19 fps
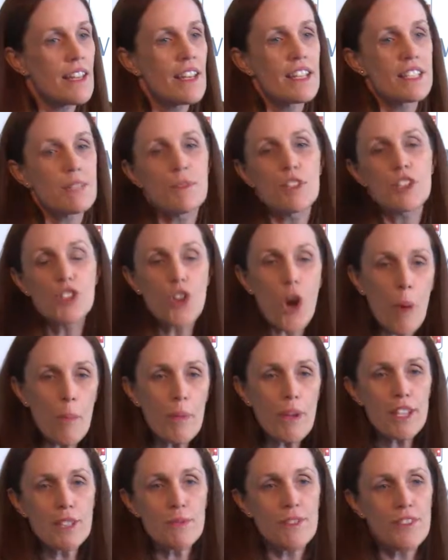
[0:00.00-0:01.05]
some of the
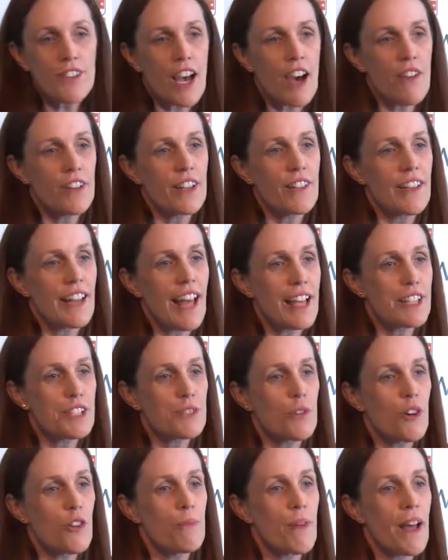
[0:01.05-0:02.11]
topics we've covered in the last
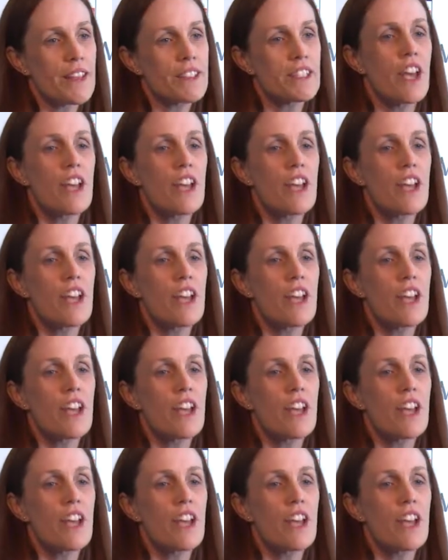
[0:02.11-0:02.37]
12 months,